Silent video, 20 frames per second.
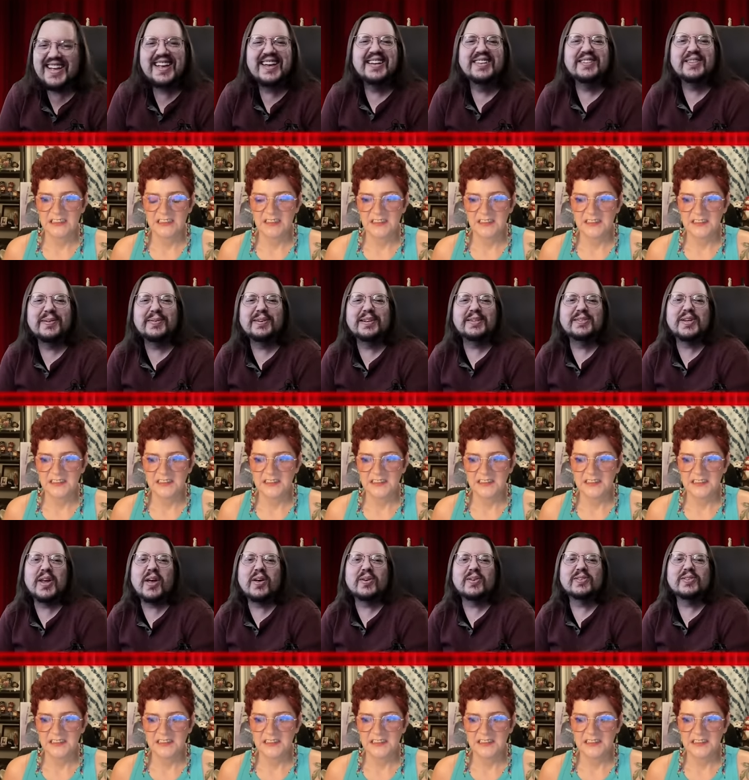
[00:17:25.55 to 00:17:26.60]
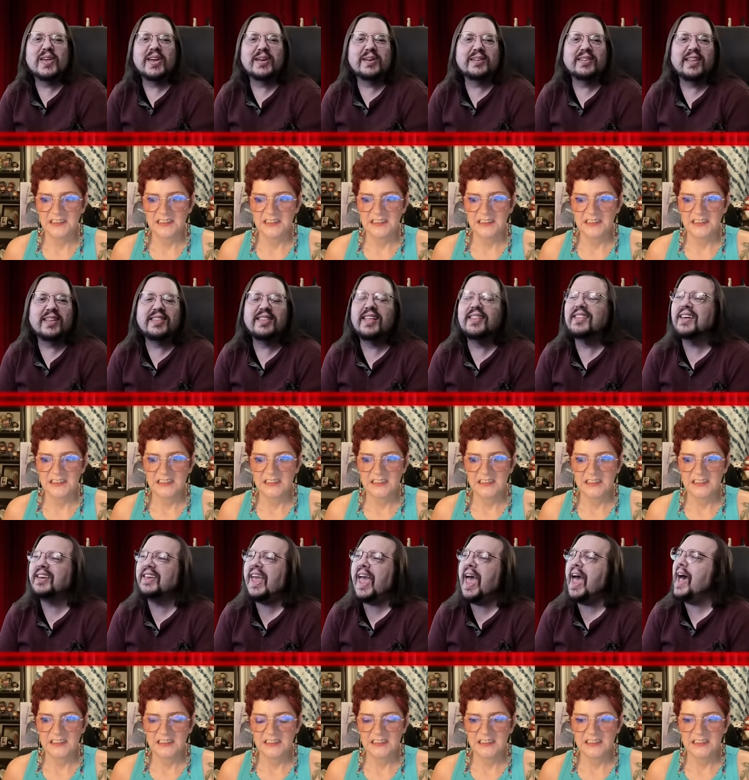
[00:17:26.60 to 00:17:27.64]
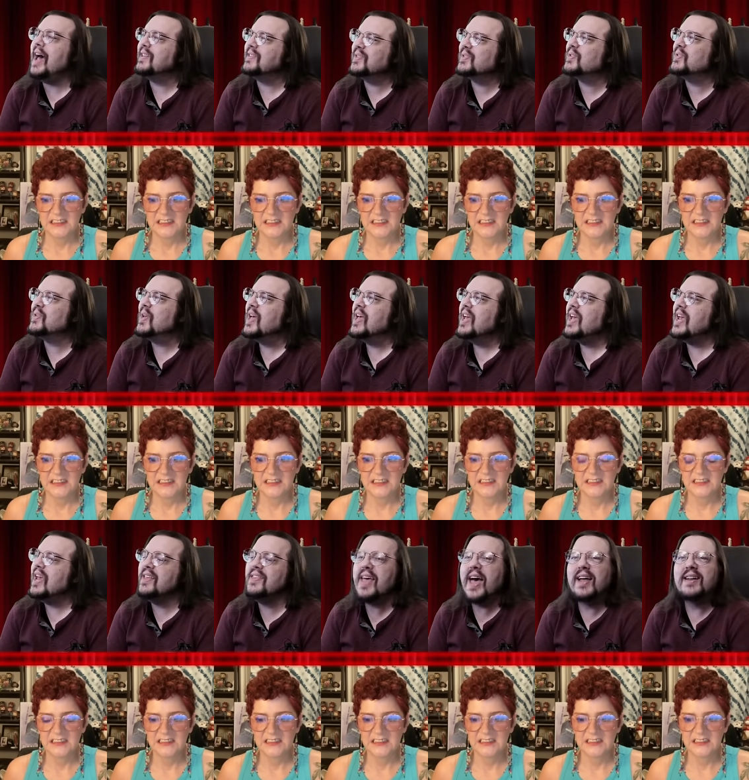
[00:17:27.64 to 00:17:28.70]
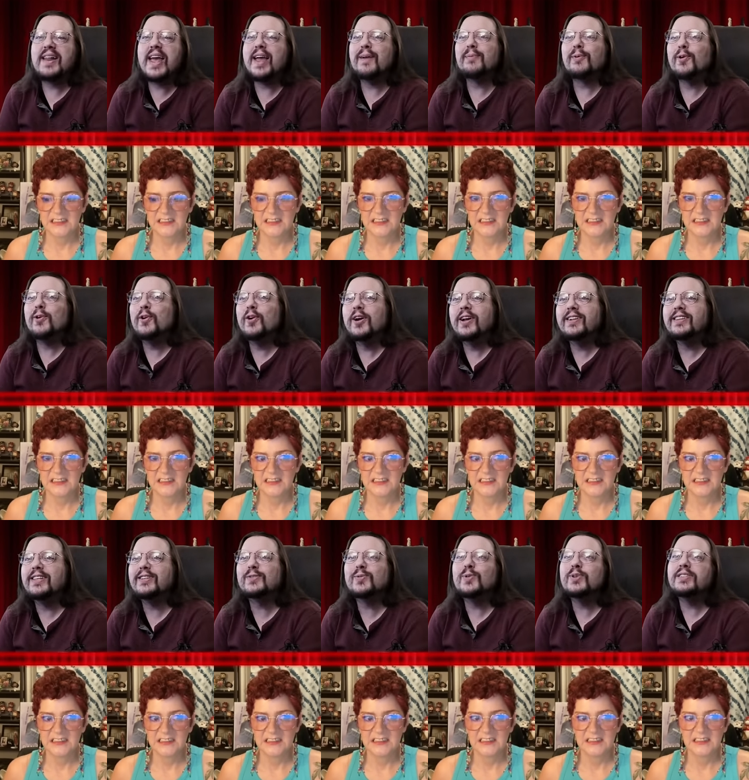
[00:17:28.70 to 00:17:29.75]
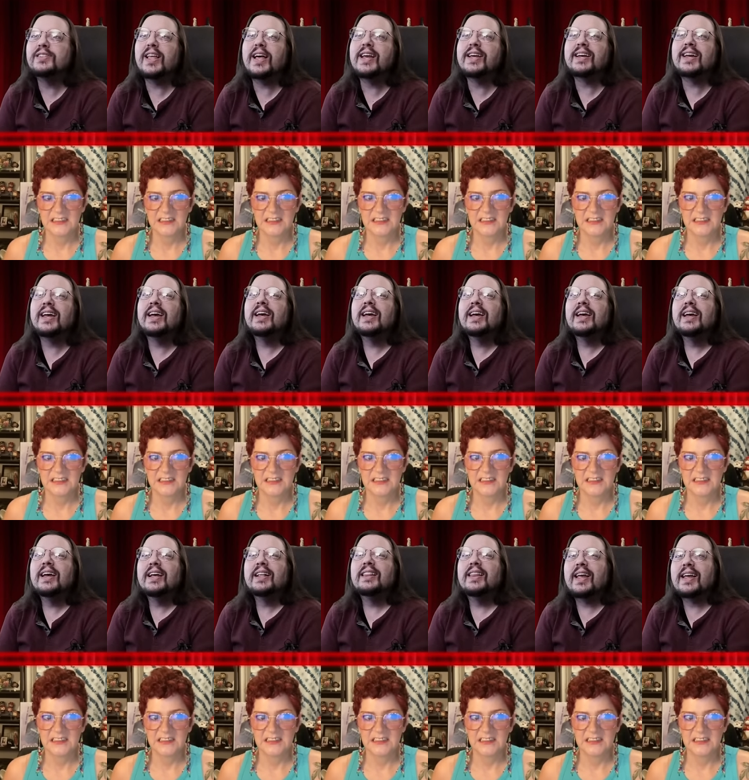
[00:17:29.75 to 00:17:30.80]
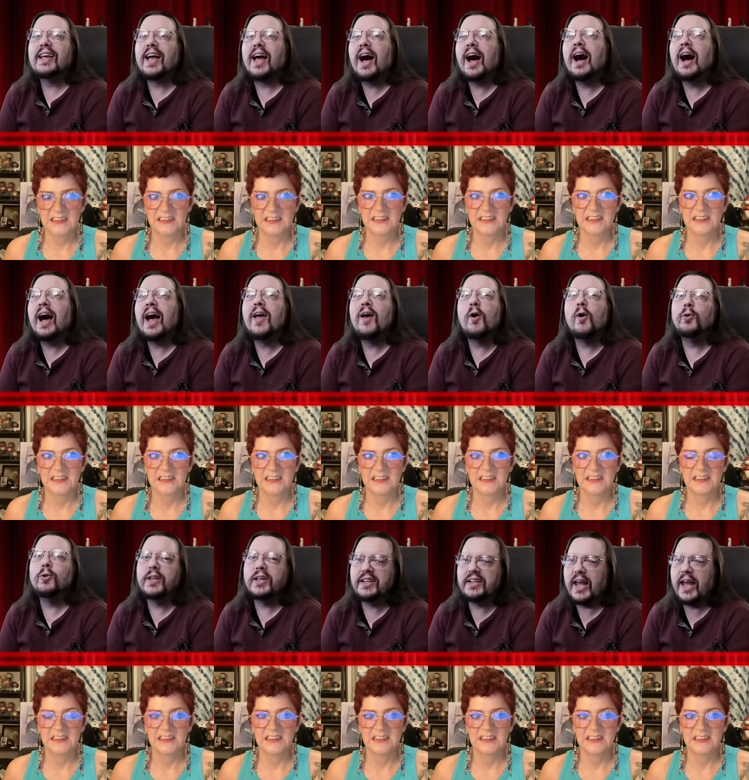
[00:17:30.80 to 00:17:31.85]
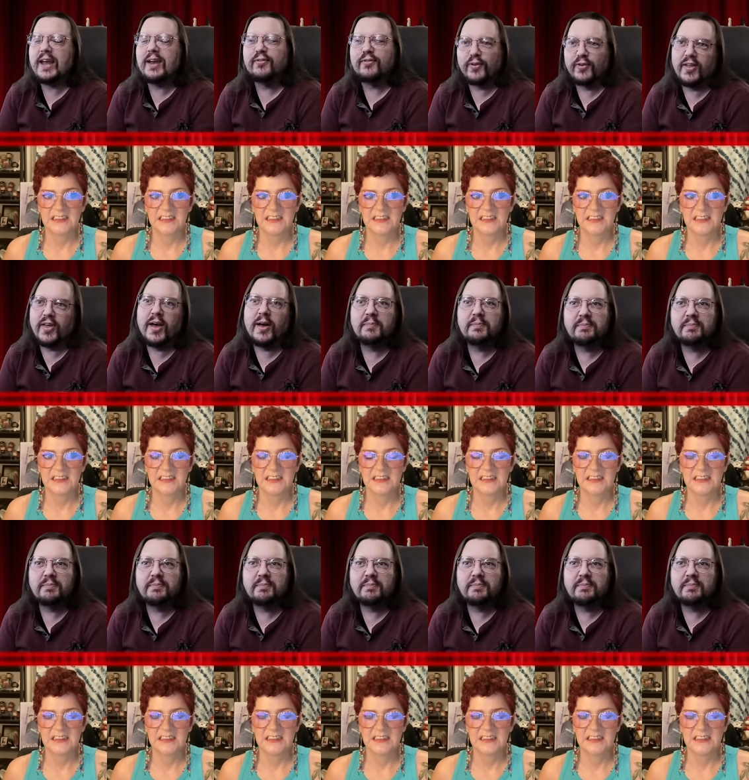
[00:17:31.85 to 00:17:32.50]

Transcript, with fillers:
Speaker 1: Some of the channels like the, the cats in that neighborhood. This was like like a high holy day for them.